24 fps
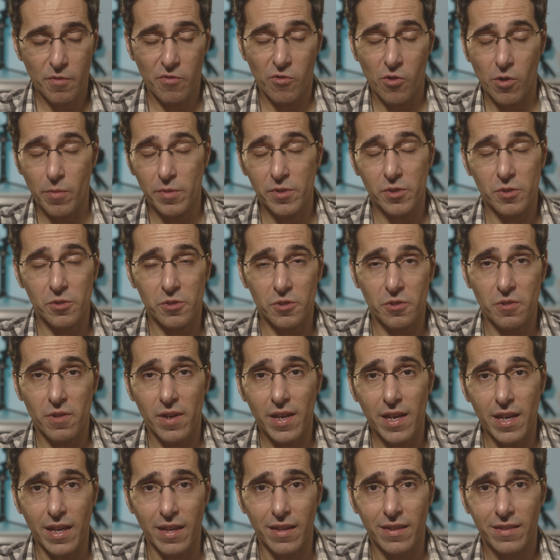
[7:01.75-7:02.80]
performance was
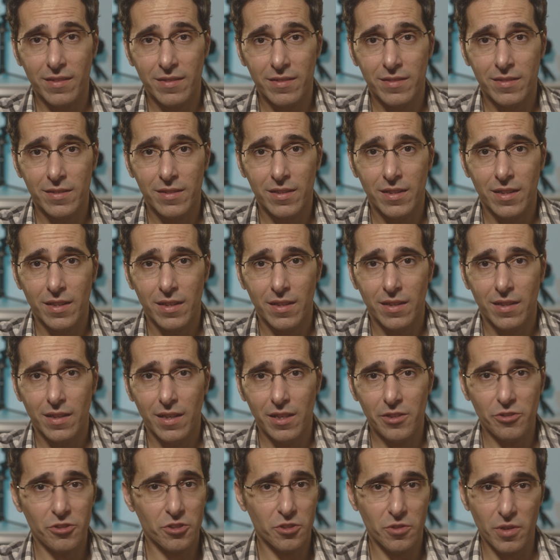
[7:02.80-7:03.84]
great
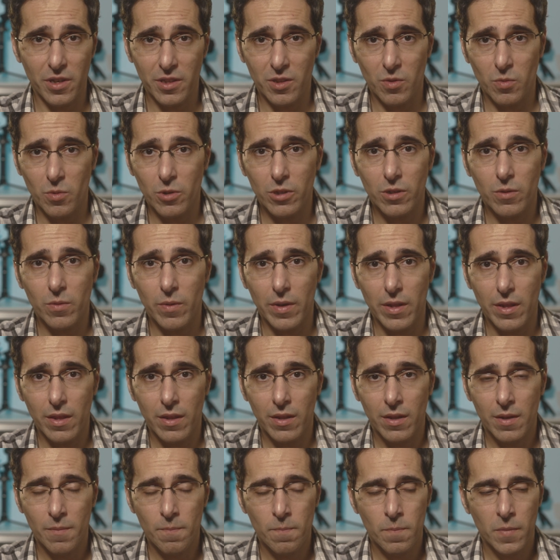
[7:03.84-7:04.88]
and she was great to work with.
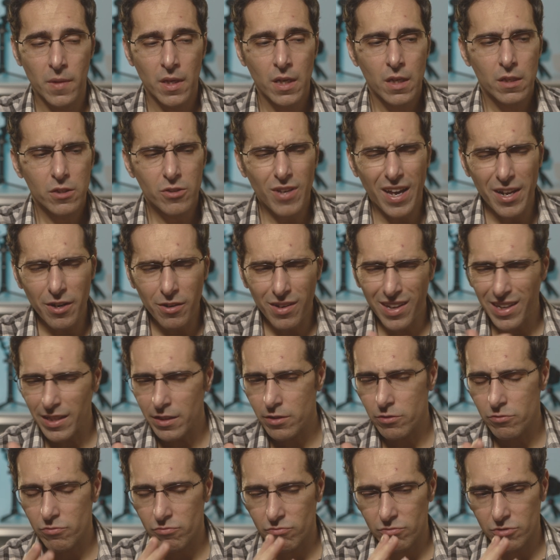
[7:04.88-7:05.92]
So I don't like
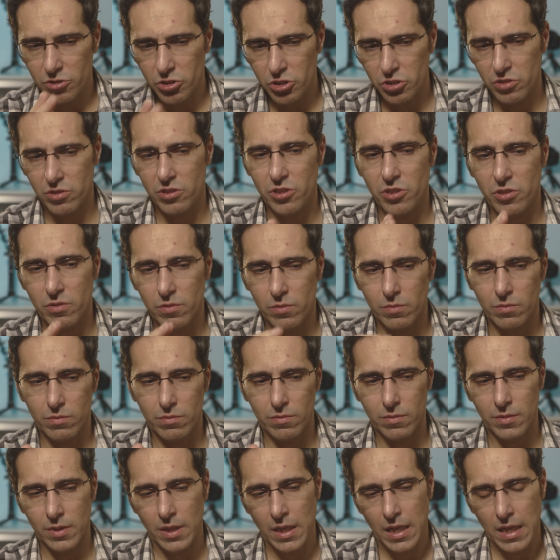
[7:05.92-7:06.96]
to
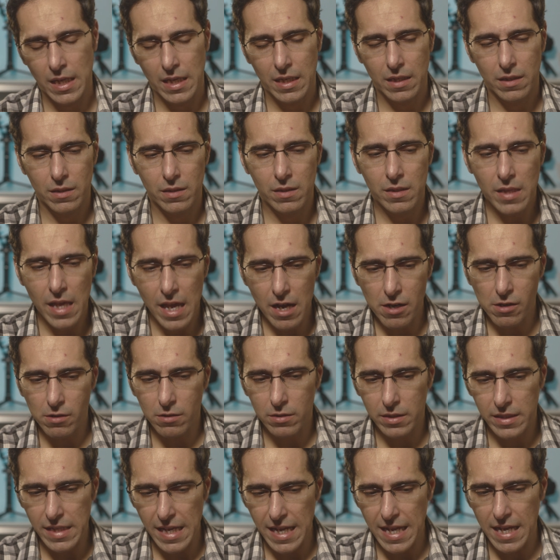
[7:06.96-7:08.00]

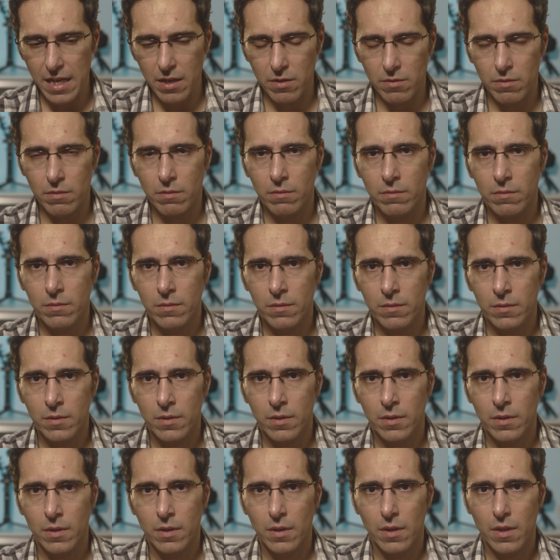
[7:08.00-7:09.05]
narrow down
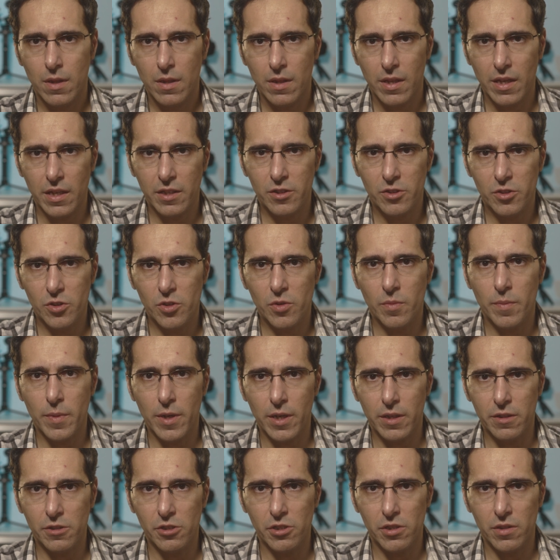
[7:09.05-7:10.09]
things too
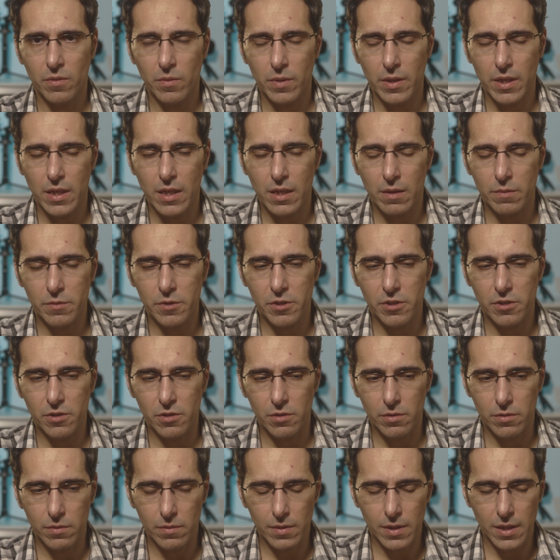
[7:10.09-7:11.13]
much when it comes
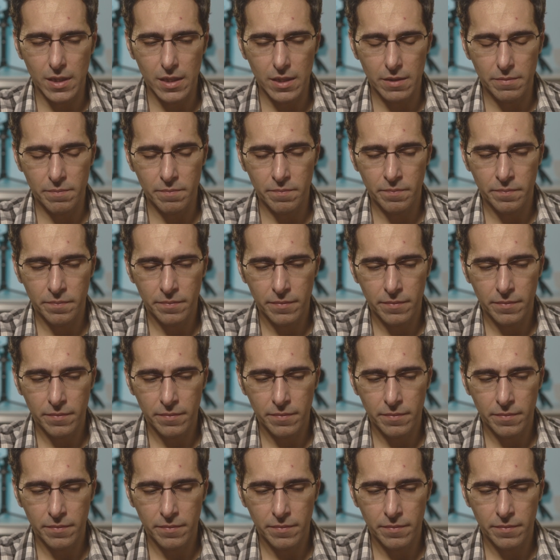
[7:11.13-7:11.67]
to